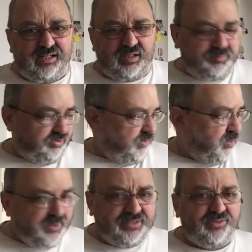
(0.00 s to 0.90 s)
I'm sure
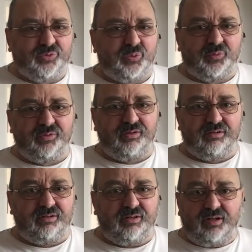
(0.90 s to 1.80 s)
we do.
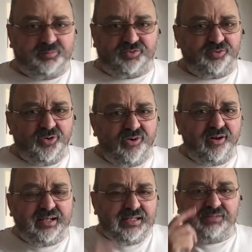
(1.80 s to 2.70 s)
I'm sure
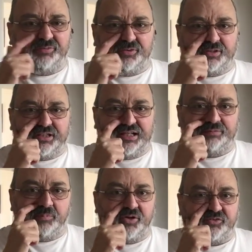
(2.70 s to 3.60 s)
I even
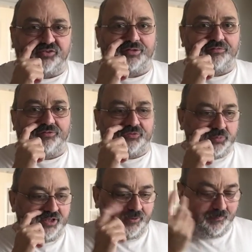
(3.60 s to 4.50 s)
kid myself as
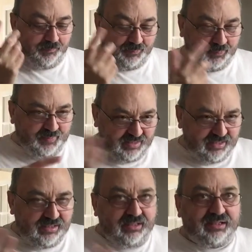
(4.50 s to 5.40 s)
well.
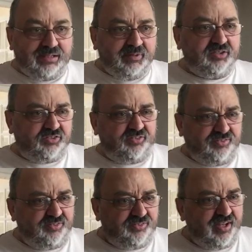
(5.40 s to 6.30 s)
Let me just
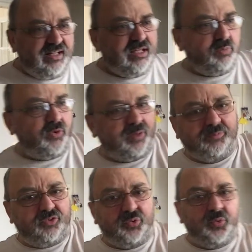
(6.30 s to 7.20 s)
tell you what
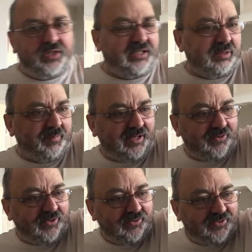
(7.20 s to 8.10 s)
I'm talking
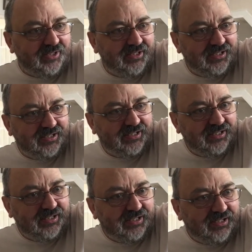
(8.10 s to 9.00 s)
about, okay?
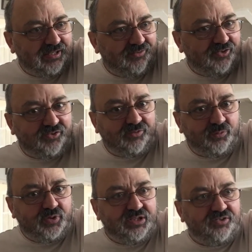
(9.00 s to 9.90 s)
Just
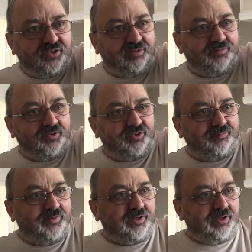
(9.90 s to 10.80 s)
reaching for
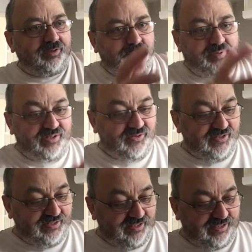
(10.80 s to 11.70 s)
something
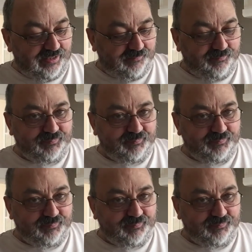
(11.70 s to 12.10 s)
behind here.